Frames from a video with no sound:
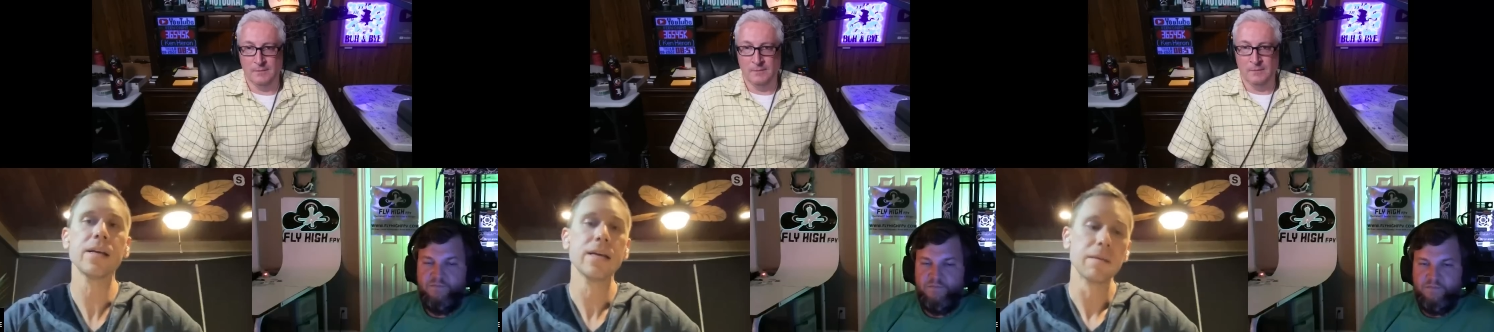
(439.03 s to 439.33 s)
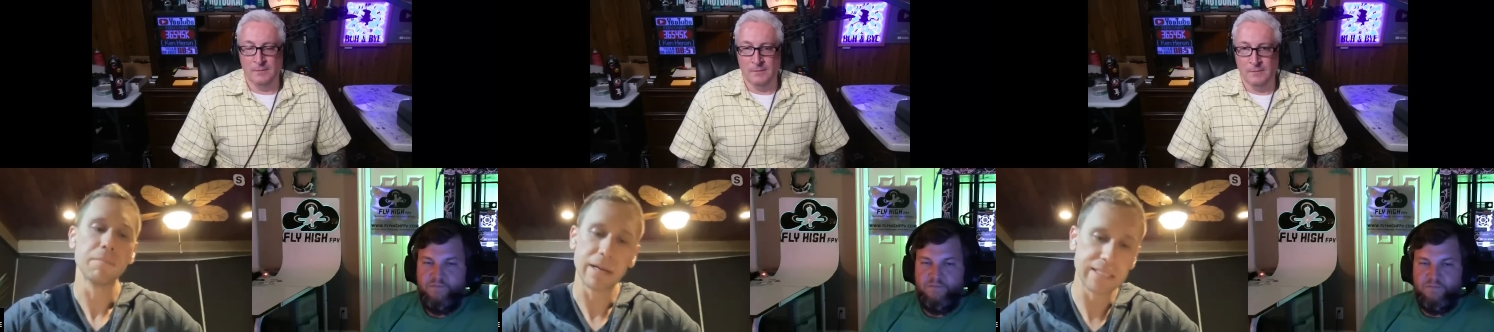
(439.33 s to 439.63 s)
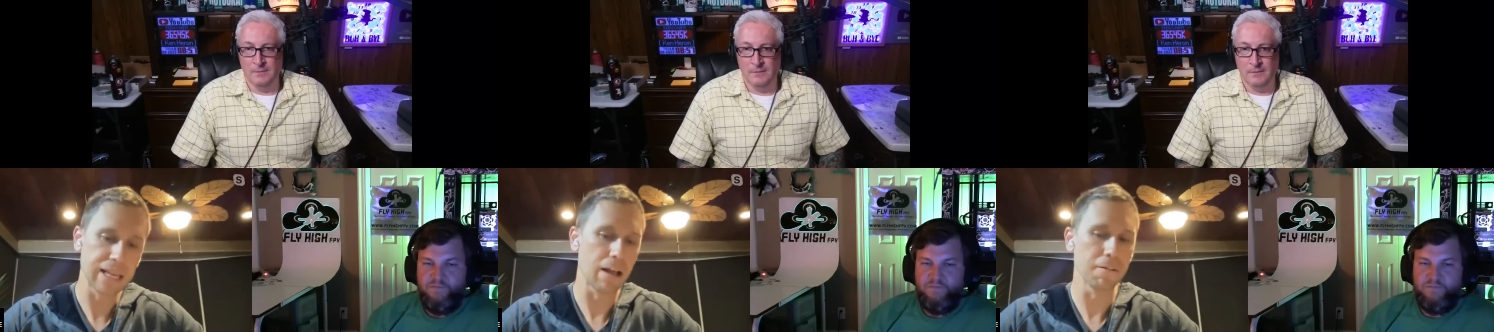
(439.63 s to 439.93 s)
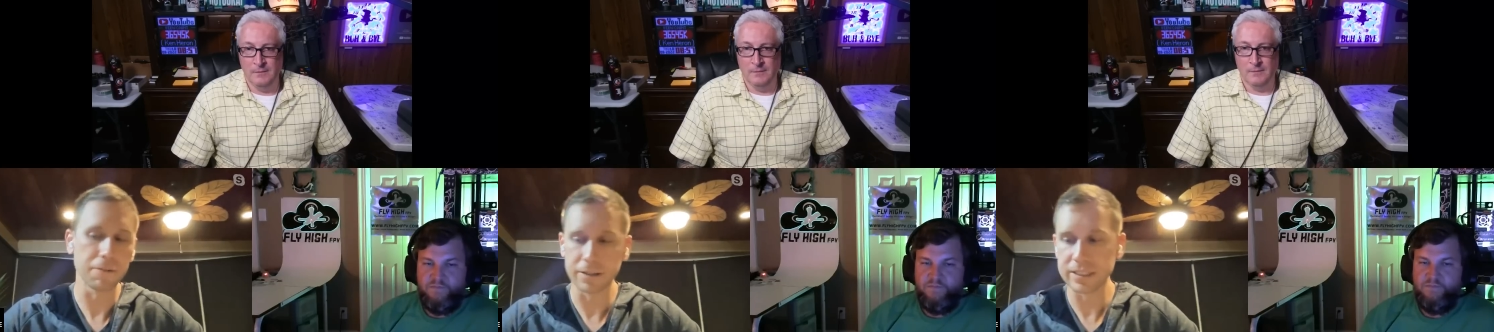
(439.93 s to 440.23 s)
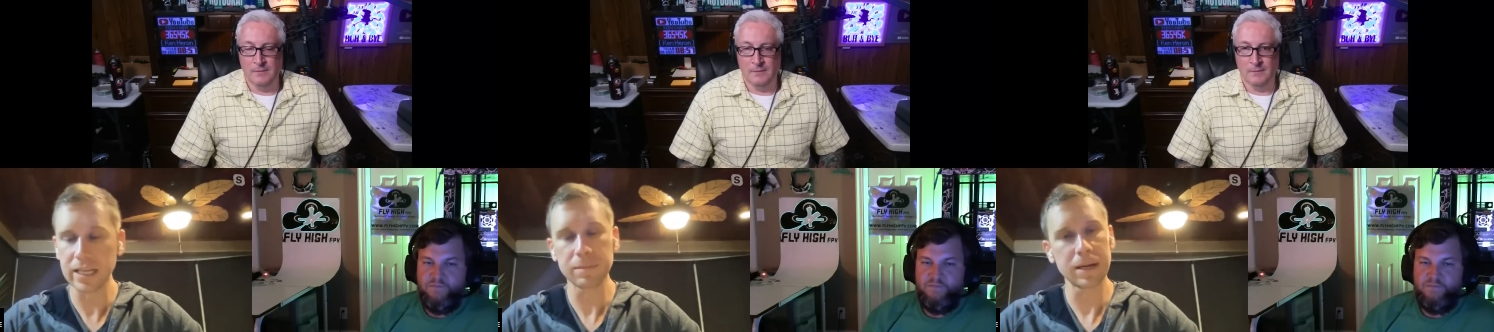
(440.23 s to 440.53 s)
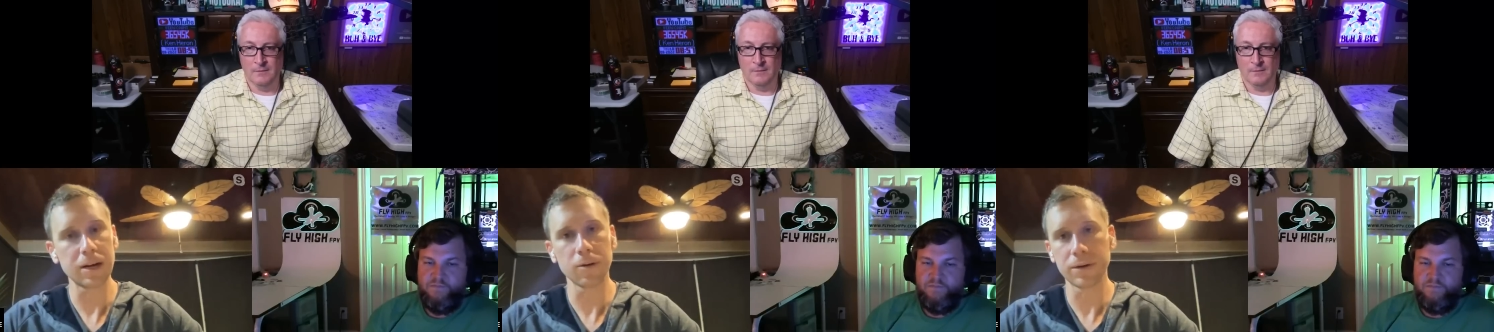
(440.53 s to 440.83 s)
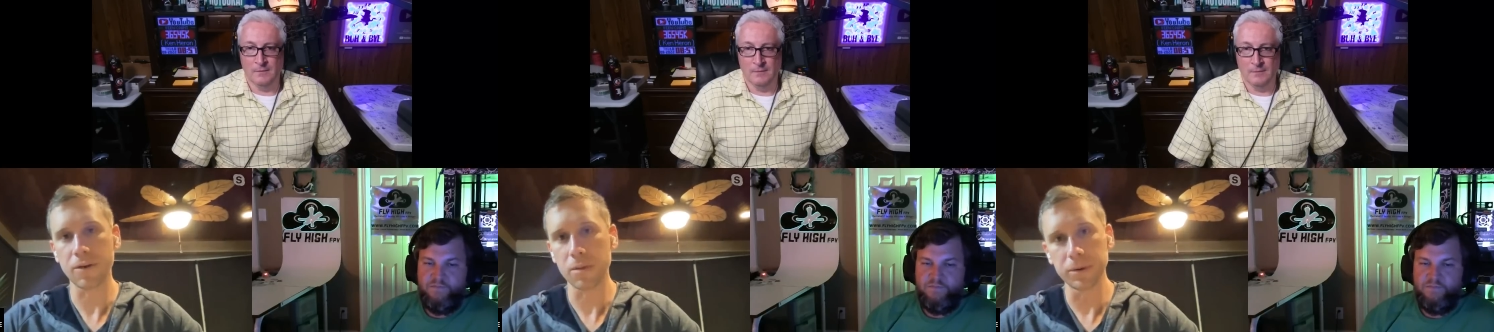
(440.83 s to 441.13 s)
Speaker 1: that myself, our team
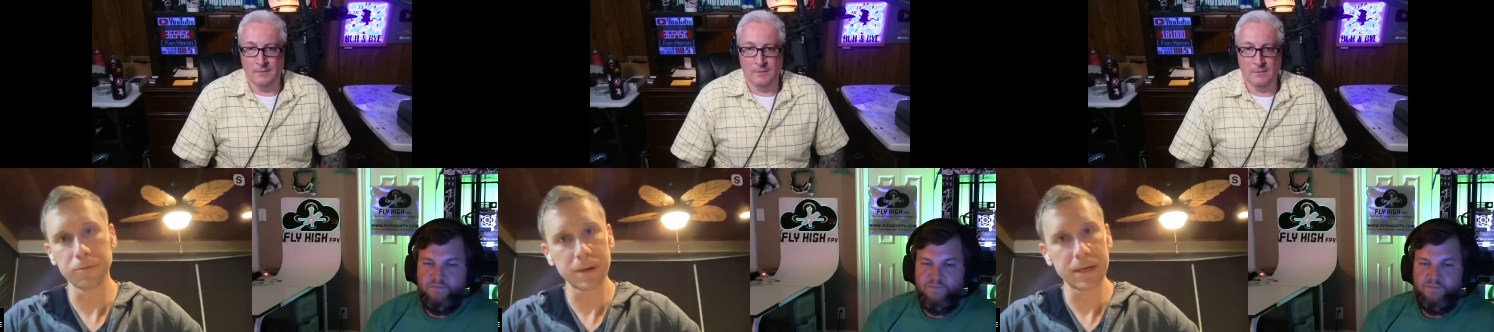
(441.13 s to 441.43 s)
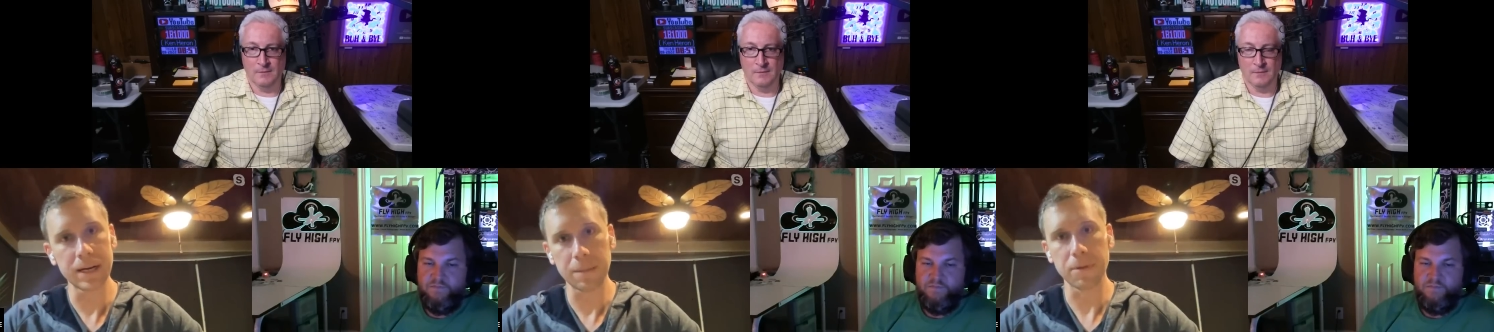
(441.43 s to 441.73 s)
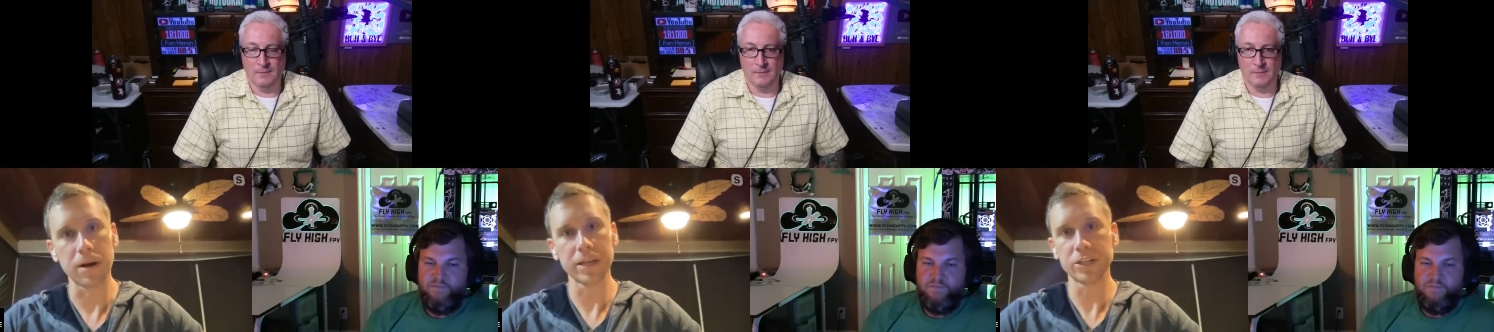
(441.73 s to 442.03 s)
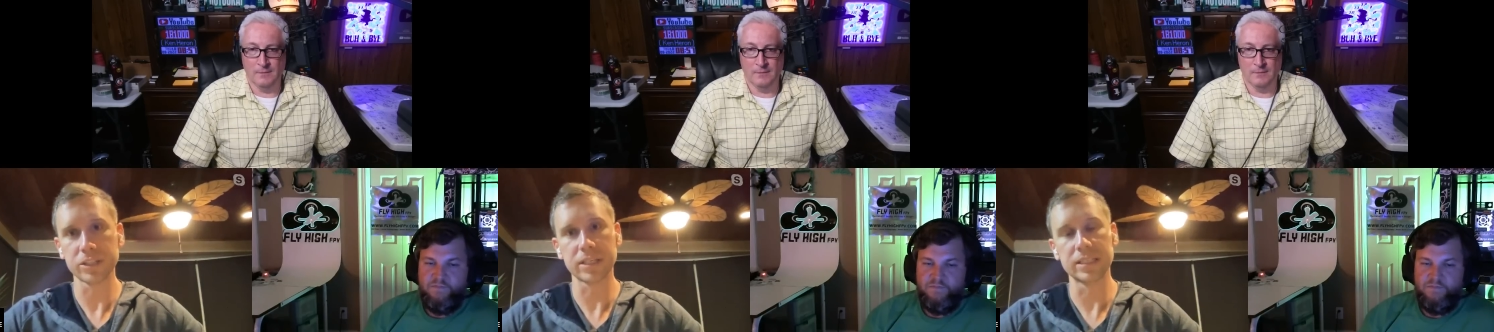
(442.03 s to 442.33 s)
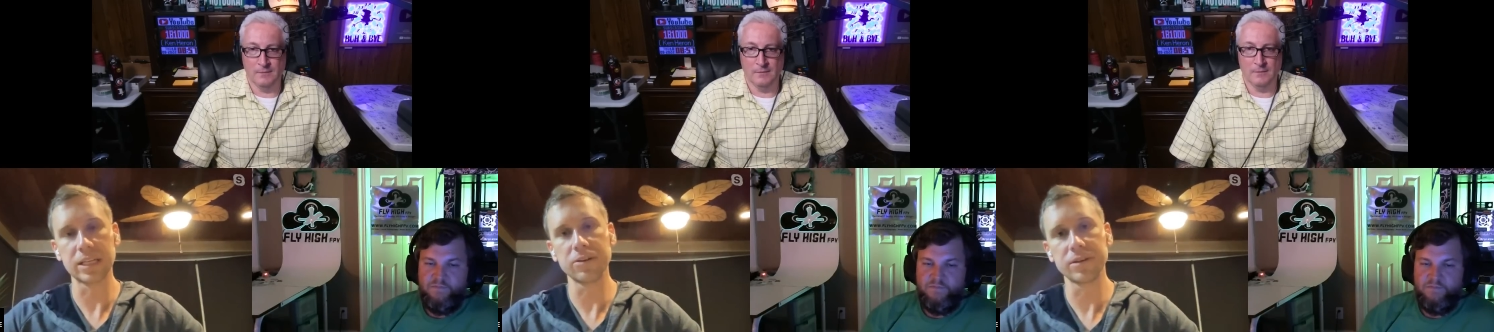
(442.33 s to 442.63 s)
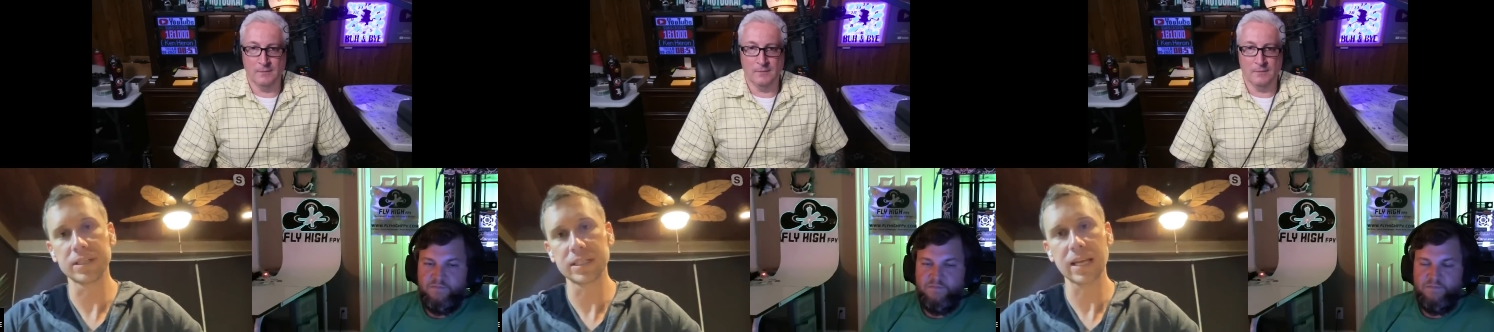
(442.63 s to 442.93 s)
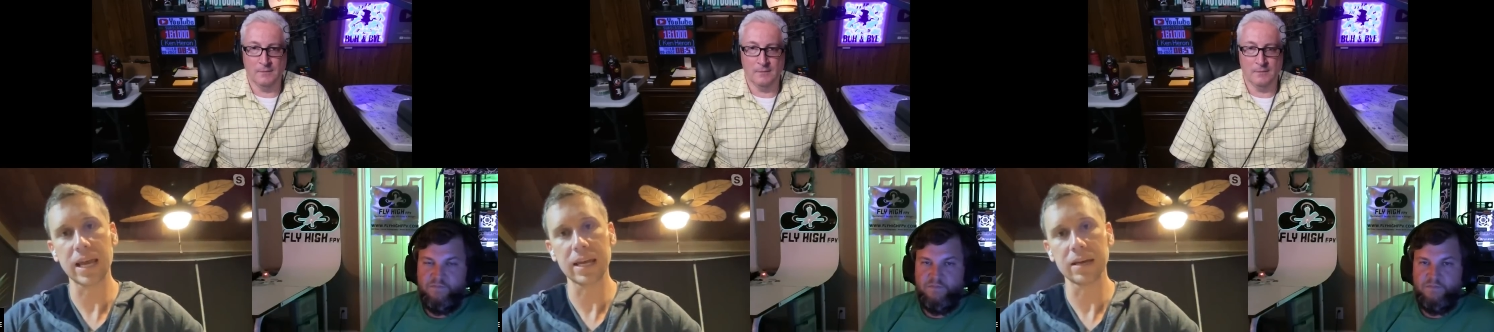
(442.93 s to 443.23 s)
here, we've all been reading up on it and just
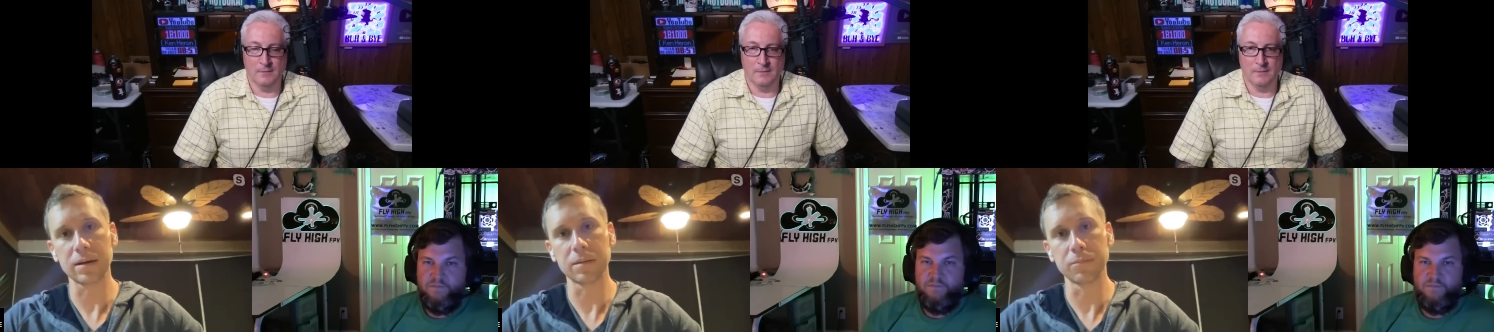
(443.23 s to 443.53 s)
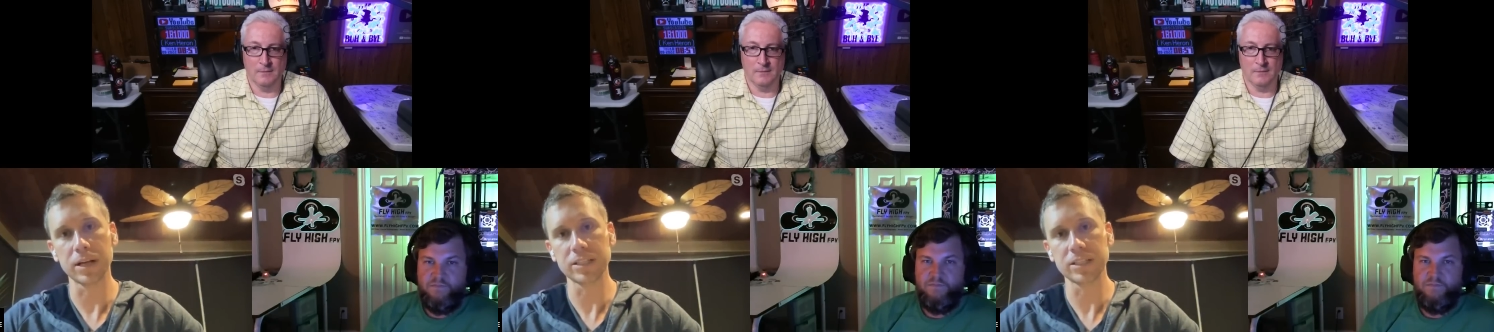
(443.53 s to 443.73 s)
continuing to stay